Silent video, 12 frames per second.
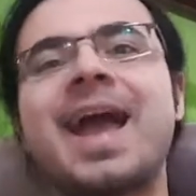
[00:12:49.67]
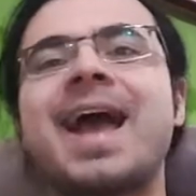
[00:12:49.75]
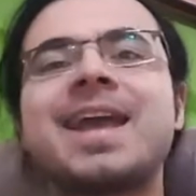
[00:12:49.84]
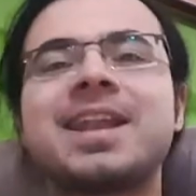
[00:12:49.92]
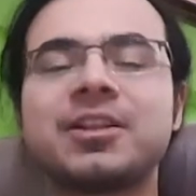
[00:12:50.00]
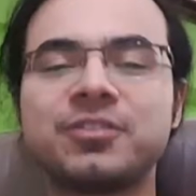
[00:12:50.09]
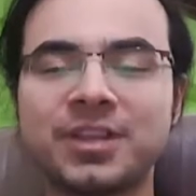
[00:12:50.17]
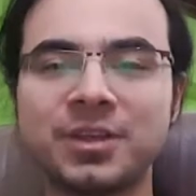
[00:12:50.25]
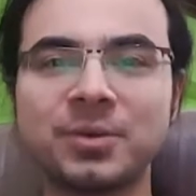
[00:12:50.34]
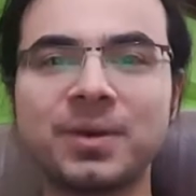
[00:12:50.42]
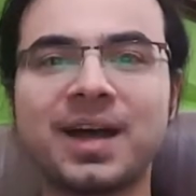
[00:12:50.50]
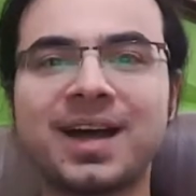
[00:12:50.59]
and I'll see
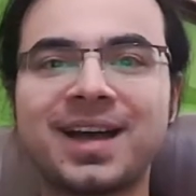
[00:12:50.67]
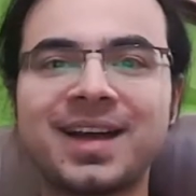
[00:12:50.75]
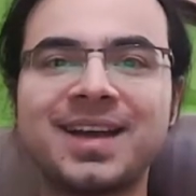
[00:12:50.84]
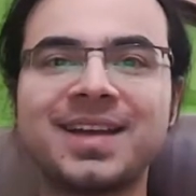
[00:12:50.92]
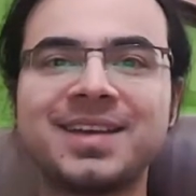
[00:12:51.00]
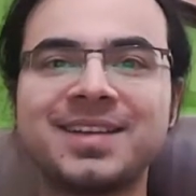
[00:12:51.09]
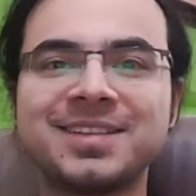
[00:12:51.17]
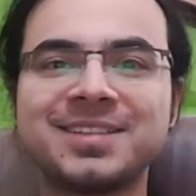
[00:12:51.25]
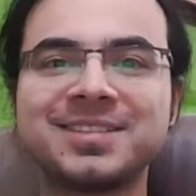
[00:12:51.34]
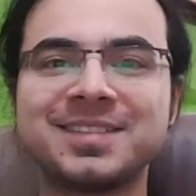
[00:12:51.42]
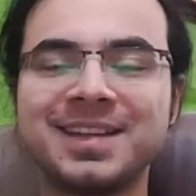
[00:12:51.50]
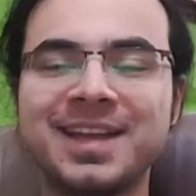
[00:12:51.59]
you
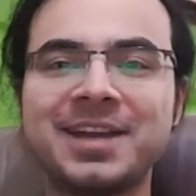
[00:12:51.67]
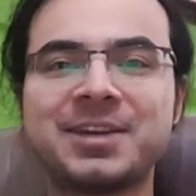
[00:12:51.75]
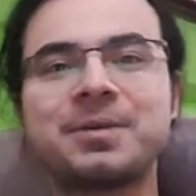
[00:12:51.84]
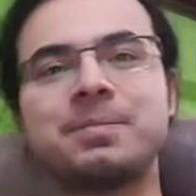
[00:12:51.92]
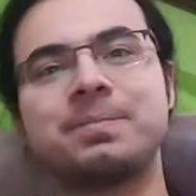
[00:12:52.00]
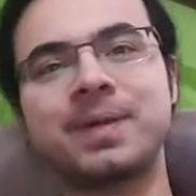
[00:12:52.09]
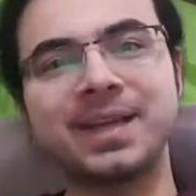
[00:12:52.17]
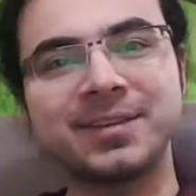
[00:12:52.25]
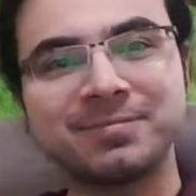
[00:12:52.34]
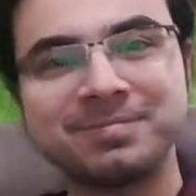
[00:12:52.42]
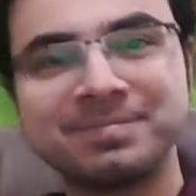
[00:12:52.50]
guys later. Bye.